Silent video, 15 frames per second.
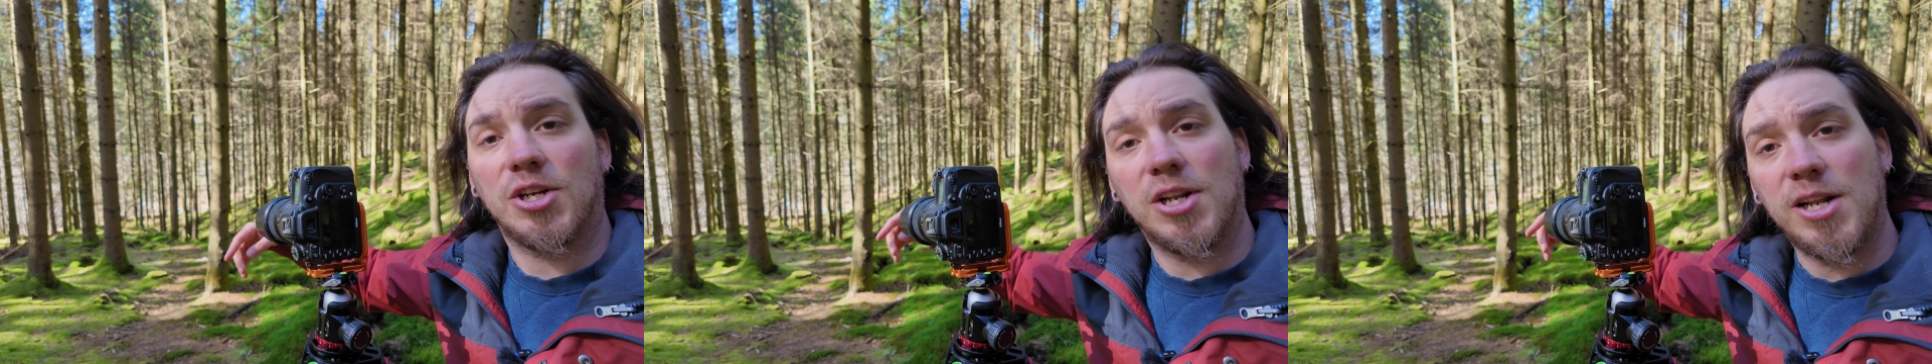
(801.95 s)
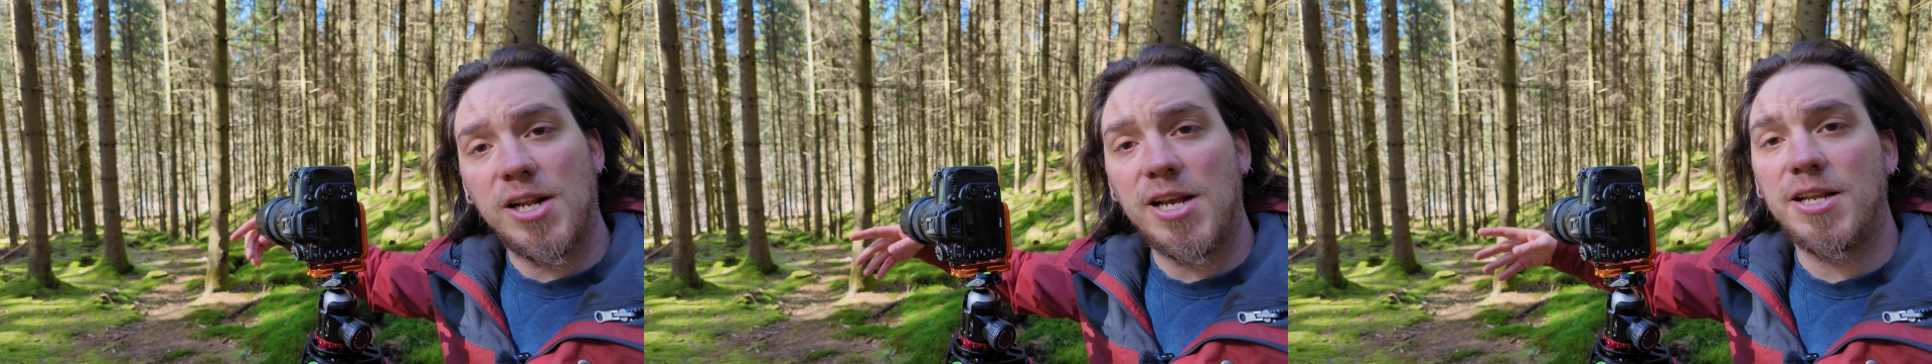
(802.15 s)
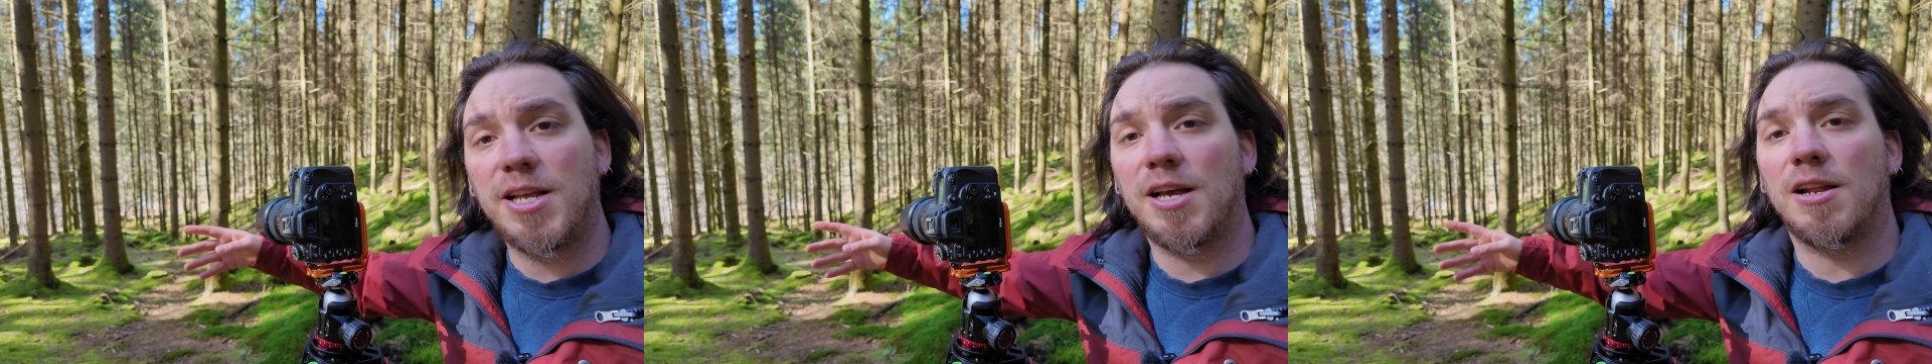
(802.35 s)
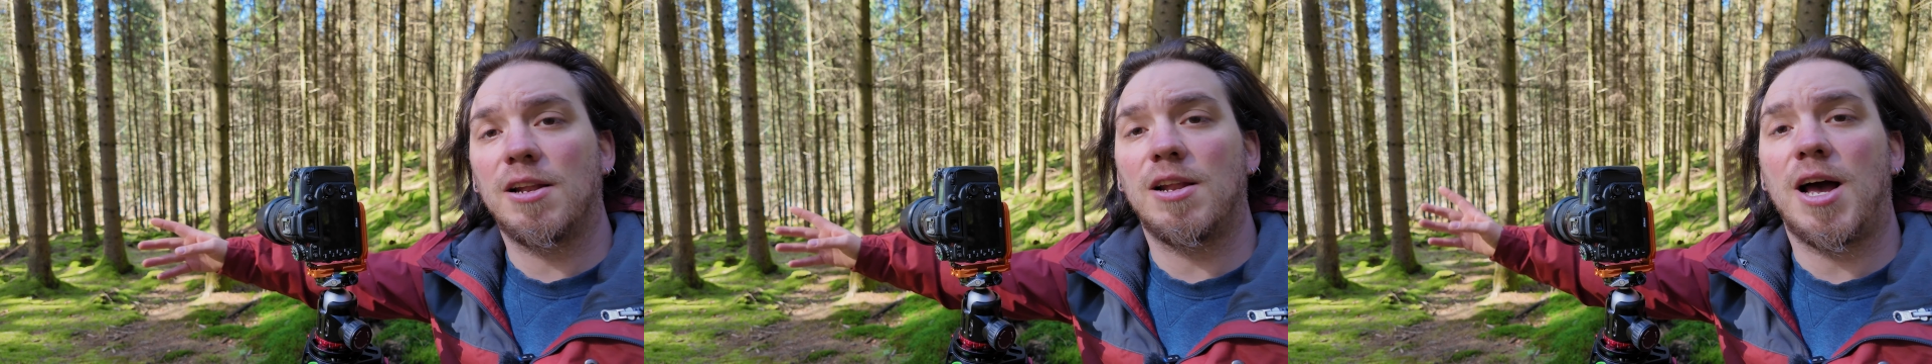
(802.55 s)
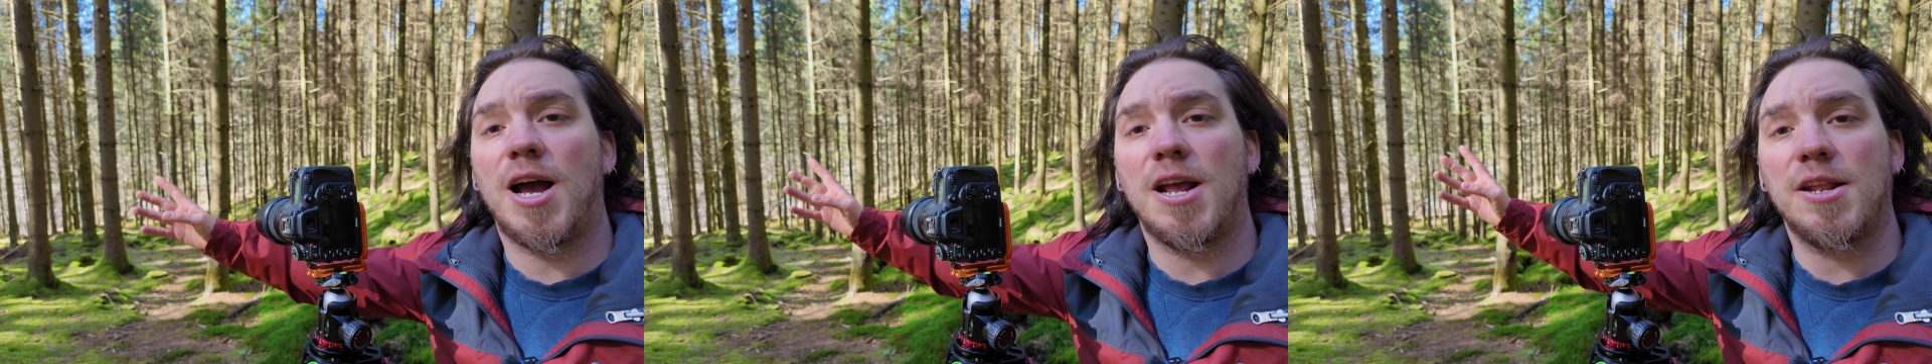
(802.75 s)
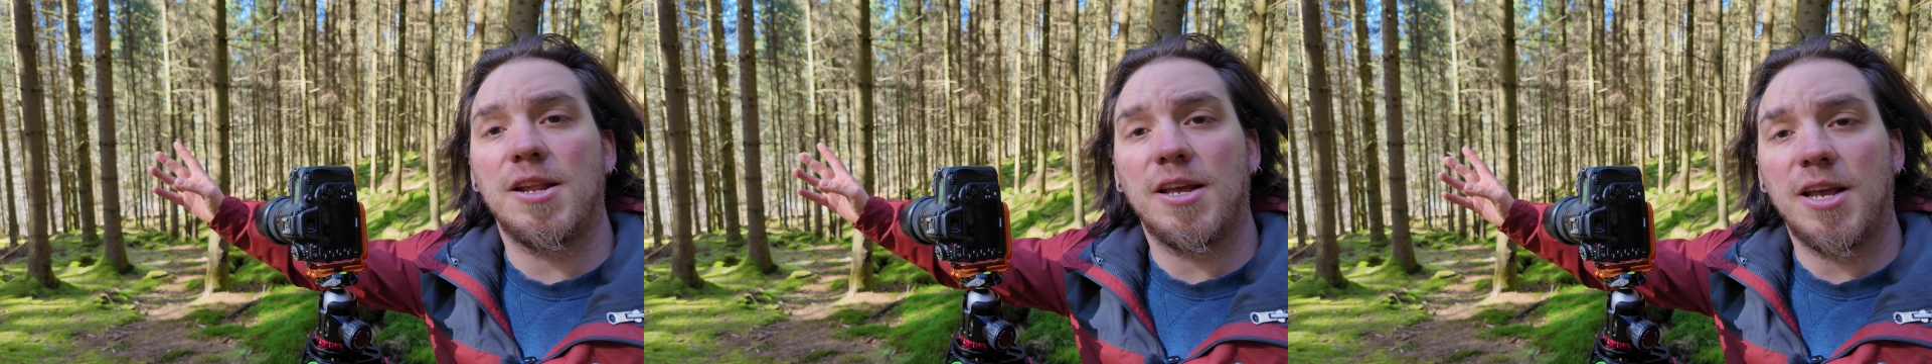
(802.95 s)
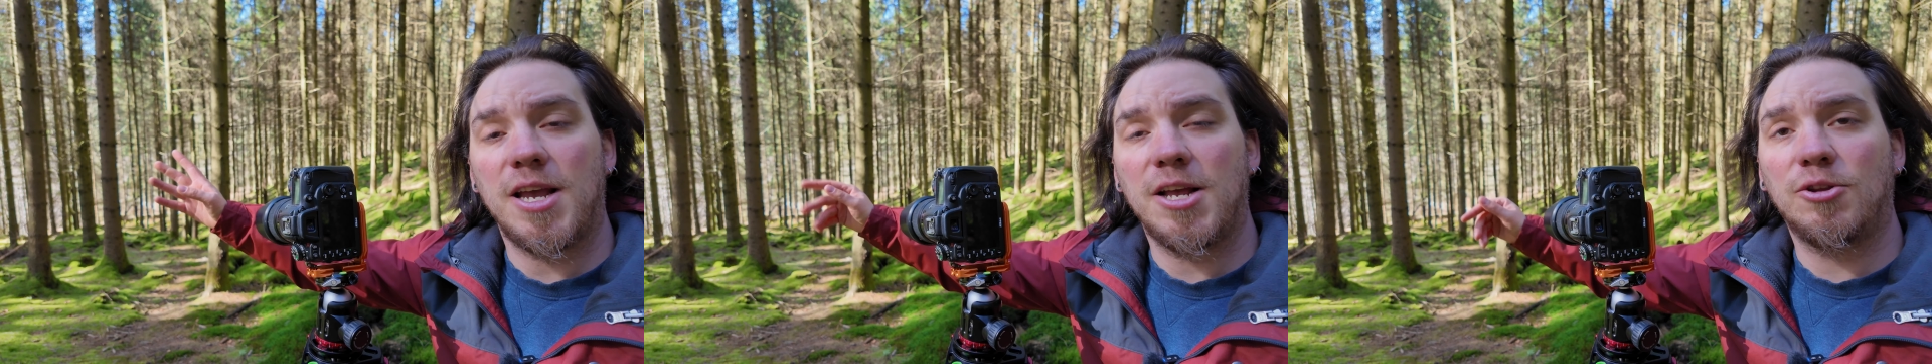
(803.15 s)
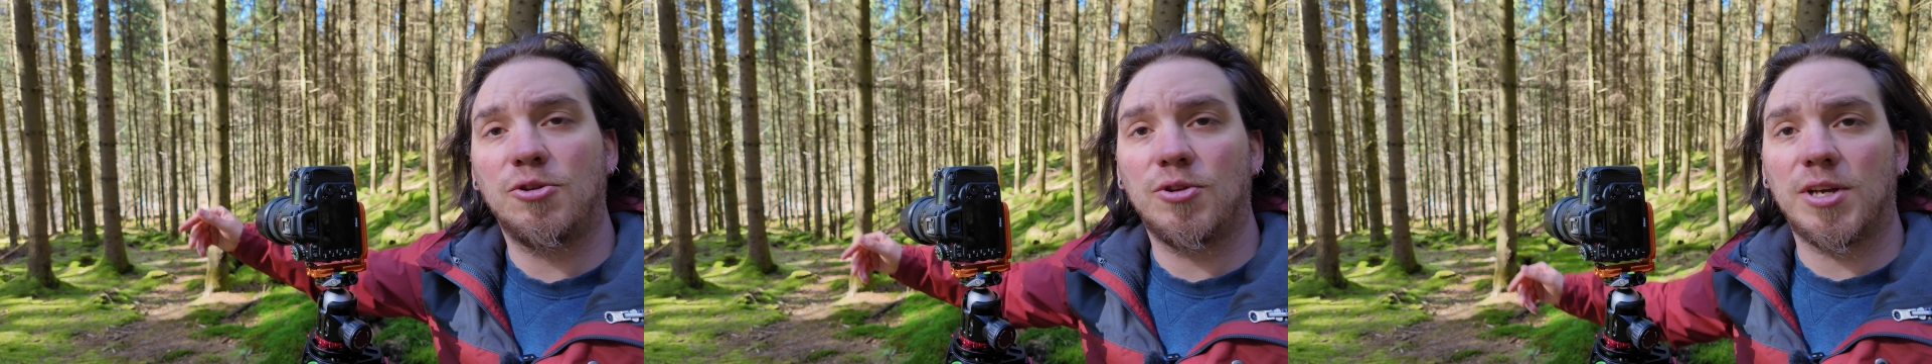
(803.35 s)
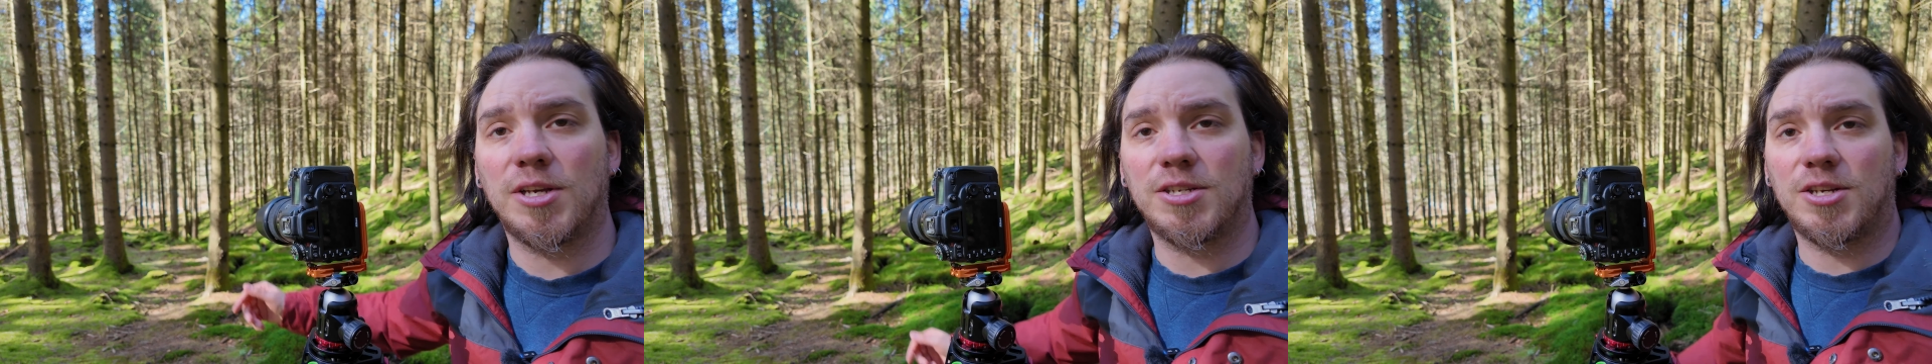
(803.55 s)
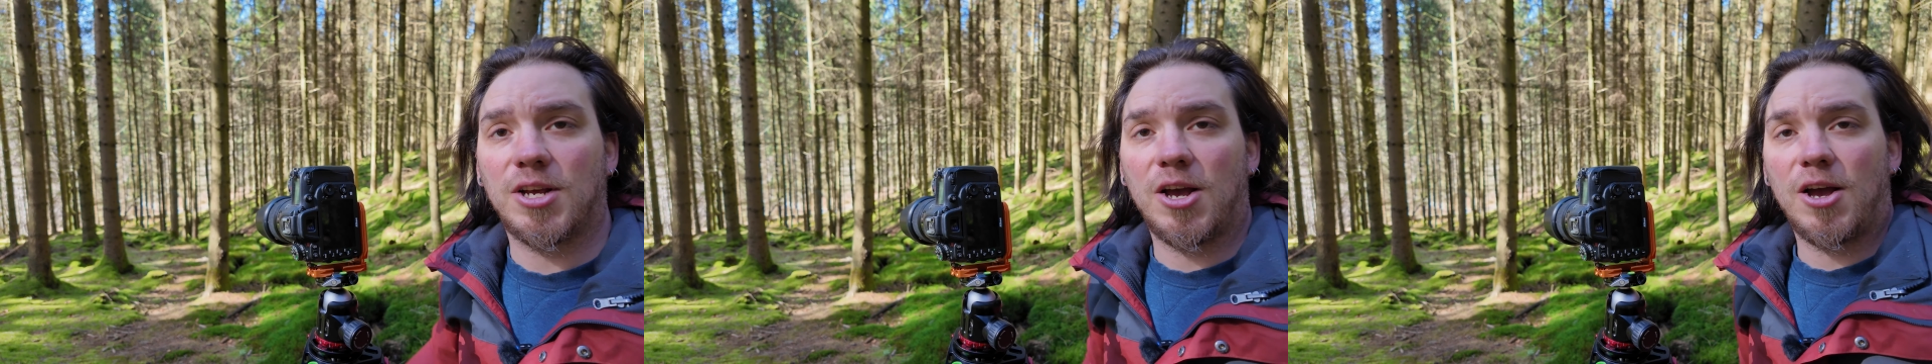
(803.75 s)
leading a line into
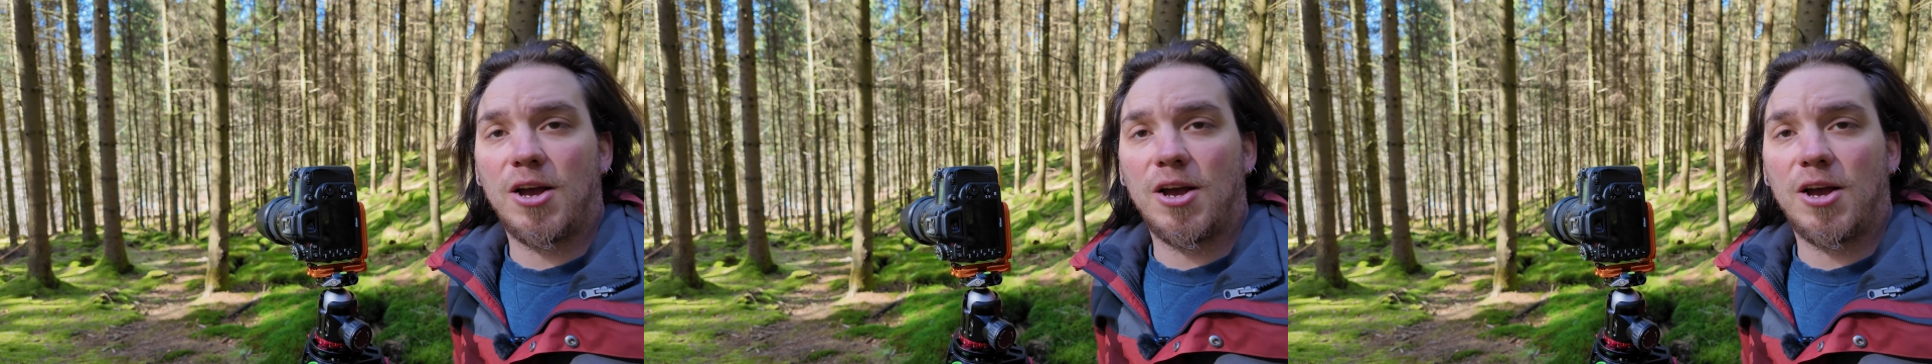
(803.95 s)
this